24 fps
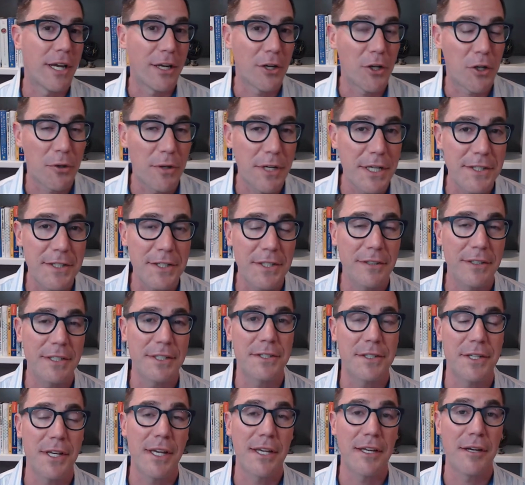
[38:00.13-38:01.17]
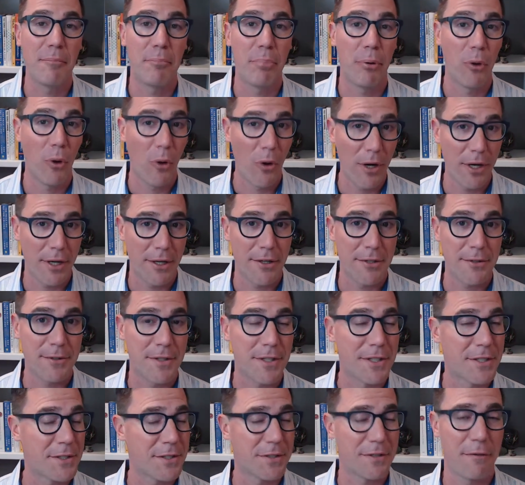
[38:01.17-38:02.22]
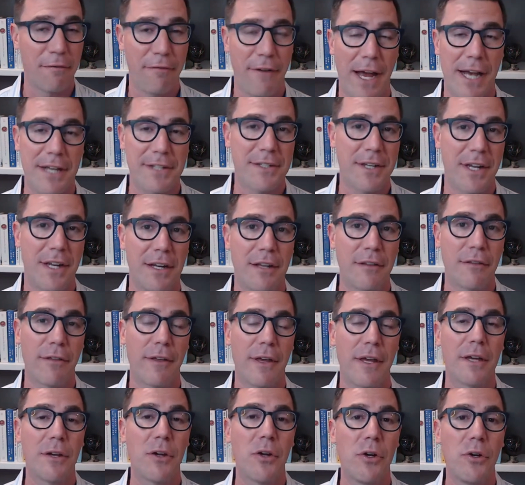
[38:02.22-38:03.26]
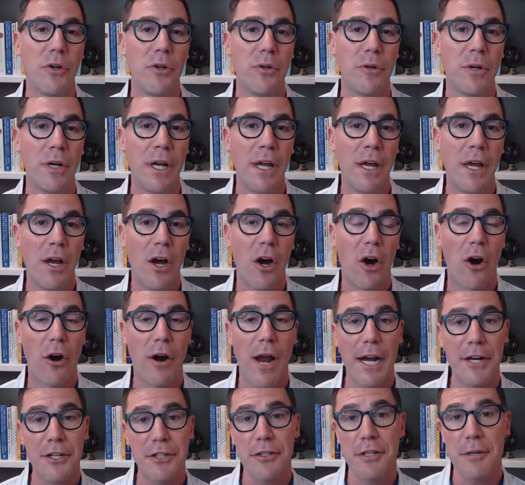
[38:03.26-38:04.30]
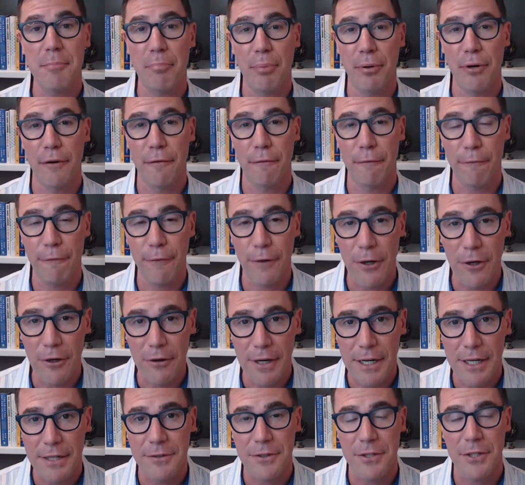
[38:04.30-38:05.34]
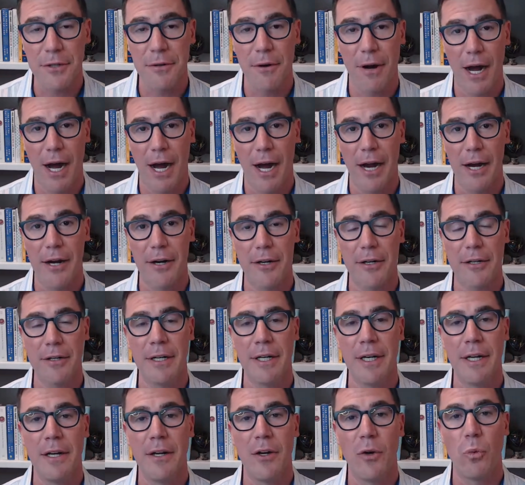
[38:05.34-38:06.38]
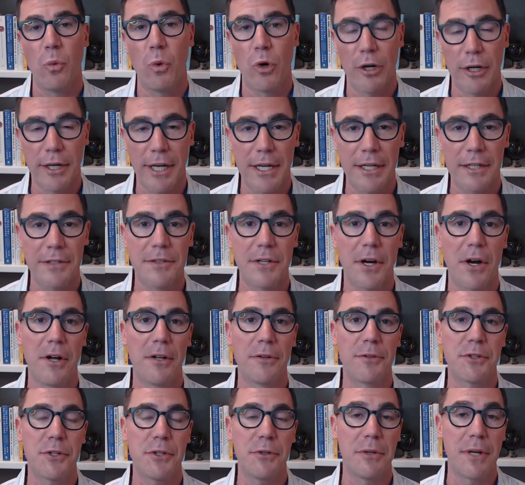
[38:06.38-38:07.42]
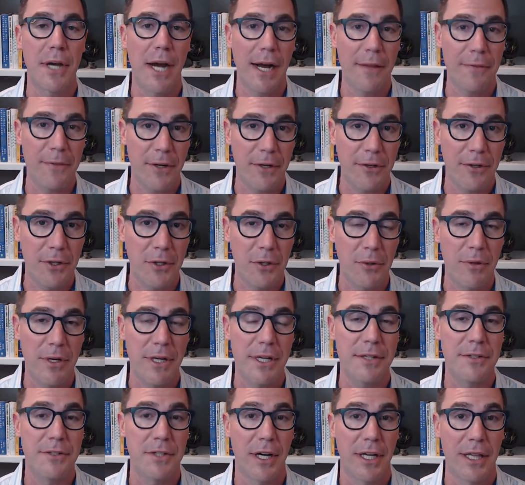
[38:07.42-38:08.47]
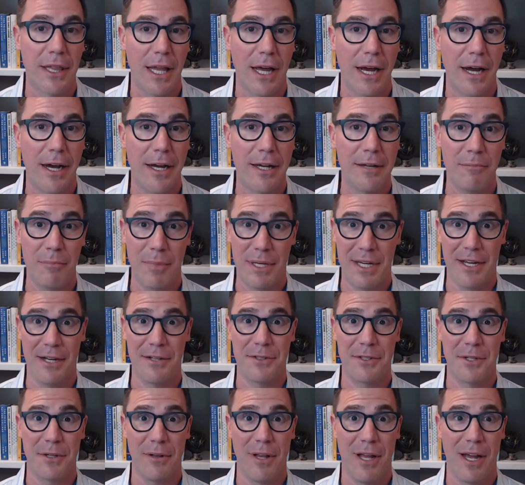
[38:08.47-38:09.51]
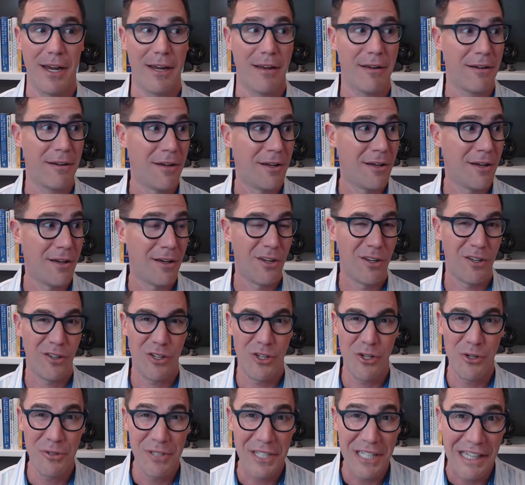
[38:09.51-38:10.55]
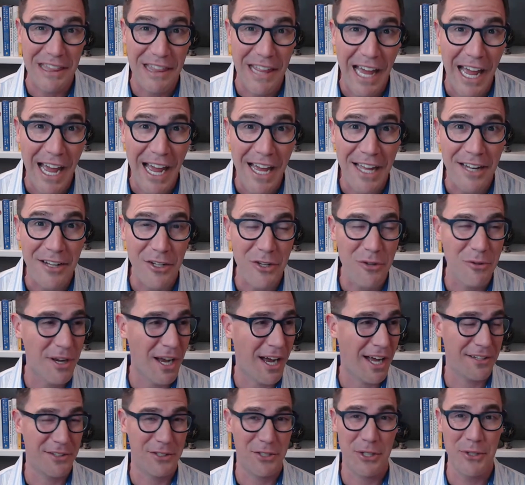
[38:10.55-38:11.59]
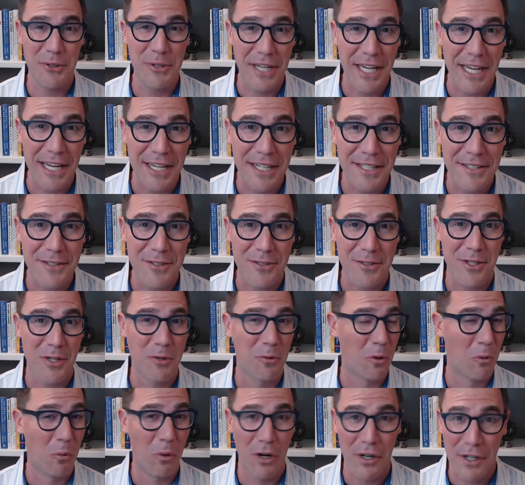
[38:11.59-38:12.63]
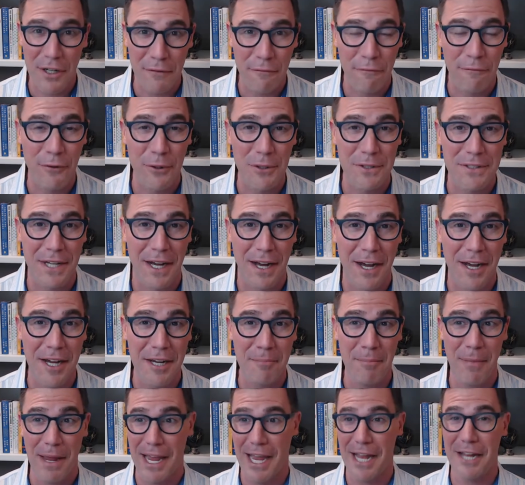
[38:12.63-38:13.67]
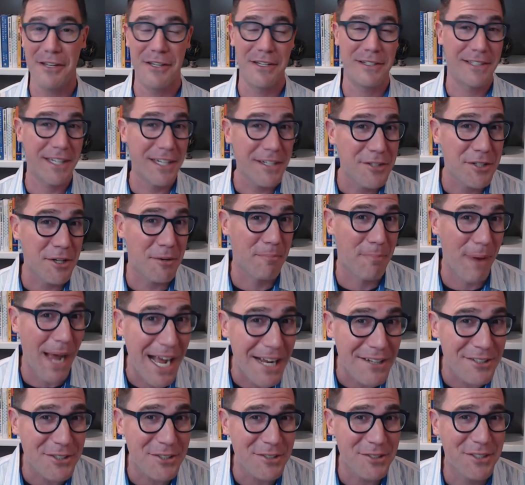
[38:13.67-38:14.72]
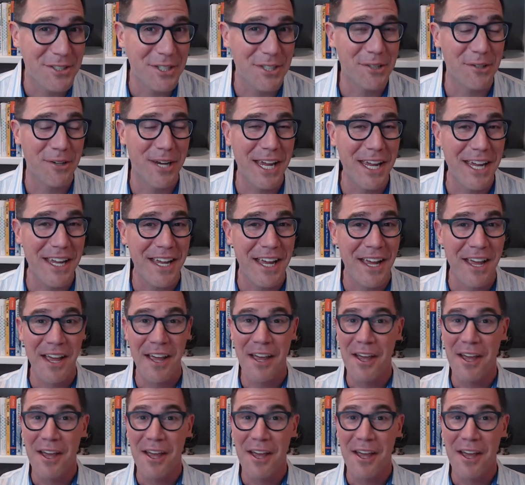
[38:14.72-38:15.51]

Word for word: increasingly seeing employers, this is a fascinating thing, who are actually preferring to hire working adults who got their degrees online because they're like, you did that. You got two kids. You were working full time and you did your bachelor's degree.